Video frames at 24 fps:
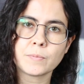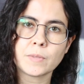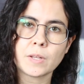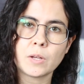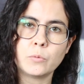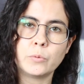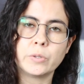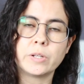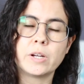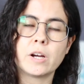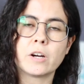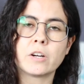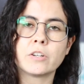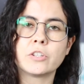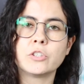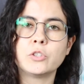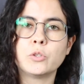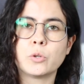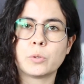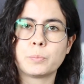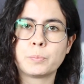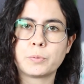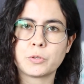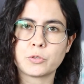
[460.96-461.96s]
regarding
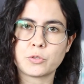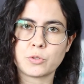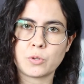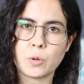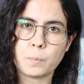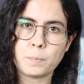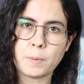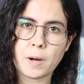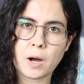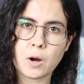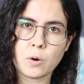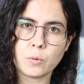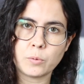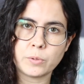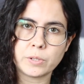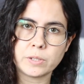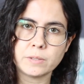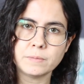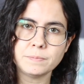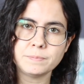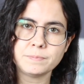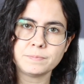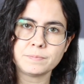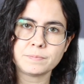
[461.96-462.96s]
your personal power,
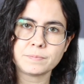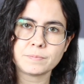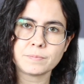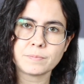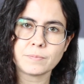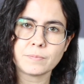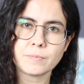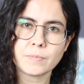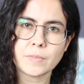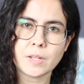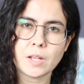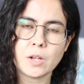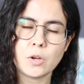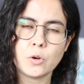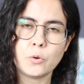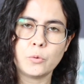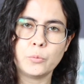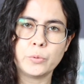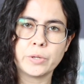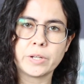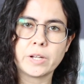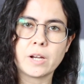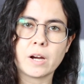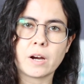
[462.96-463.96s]

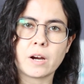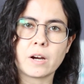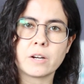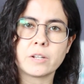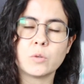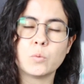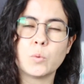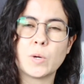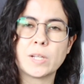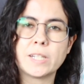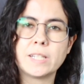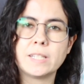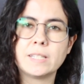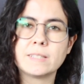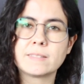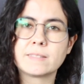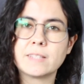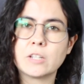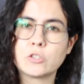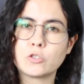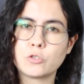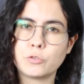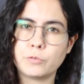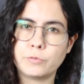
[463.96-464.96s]
regarding what it is
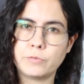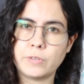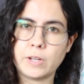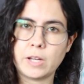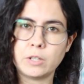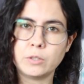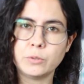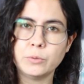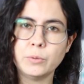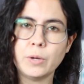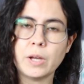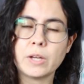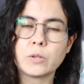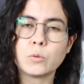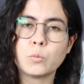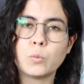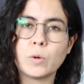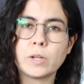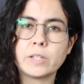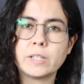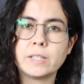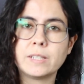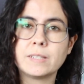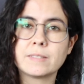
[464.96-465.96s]
that you value and
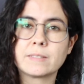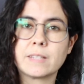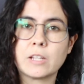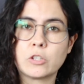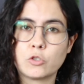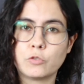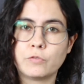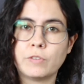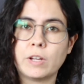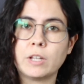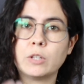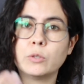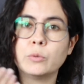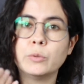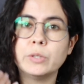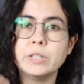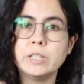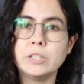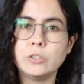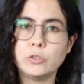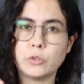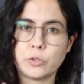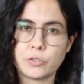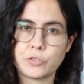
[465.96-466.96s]
what it is that you value
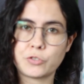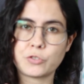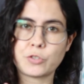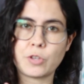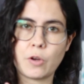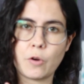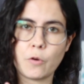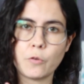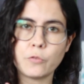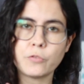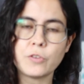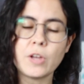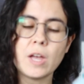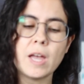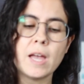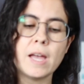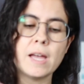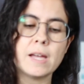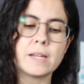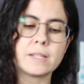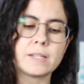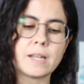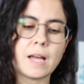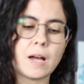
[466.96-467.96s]
in yourself,
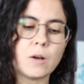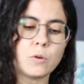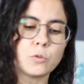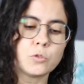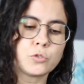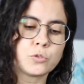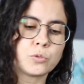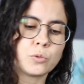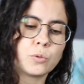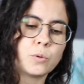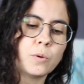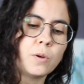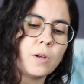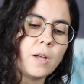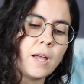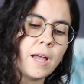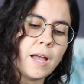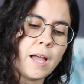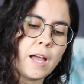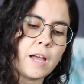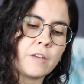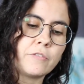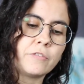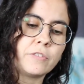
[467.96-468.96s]
and also
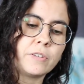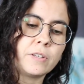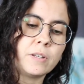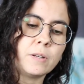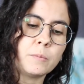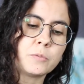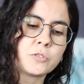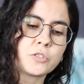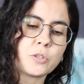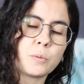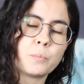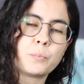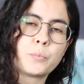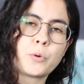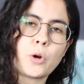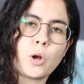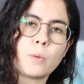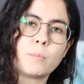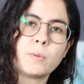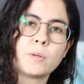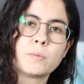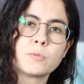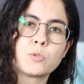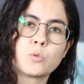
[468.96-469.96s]
having some
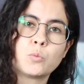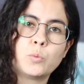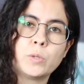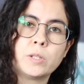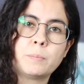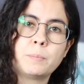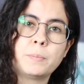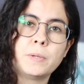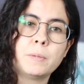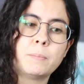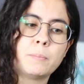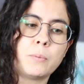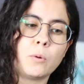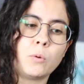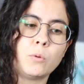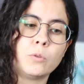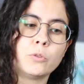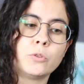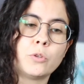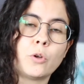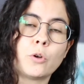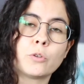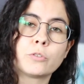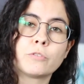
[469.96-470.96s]
problems with people
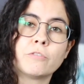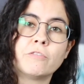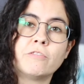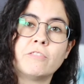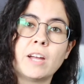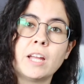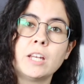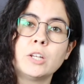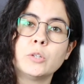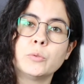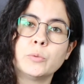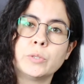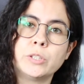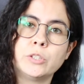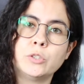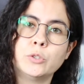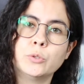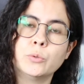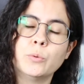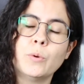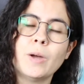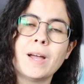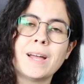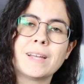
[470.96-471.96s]
not valuing
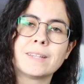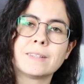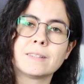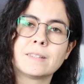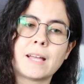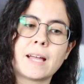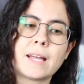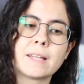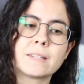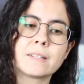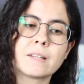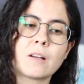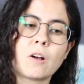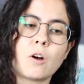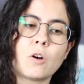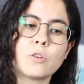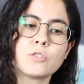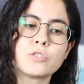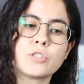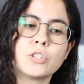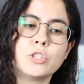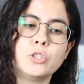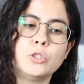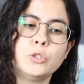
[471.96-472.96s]
you and that
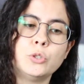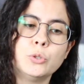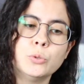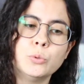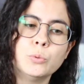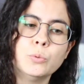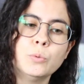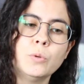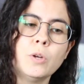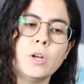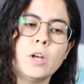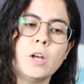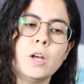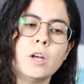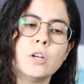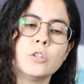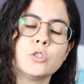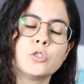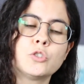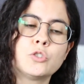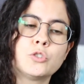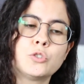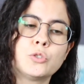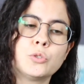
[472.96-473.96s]
causing you
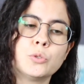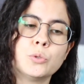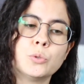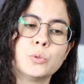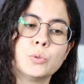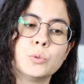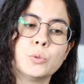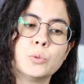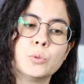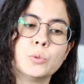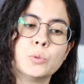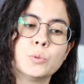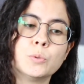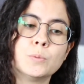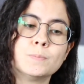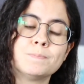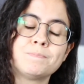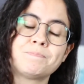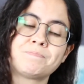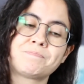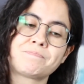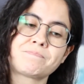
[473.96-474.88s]
to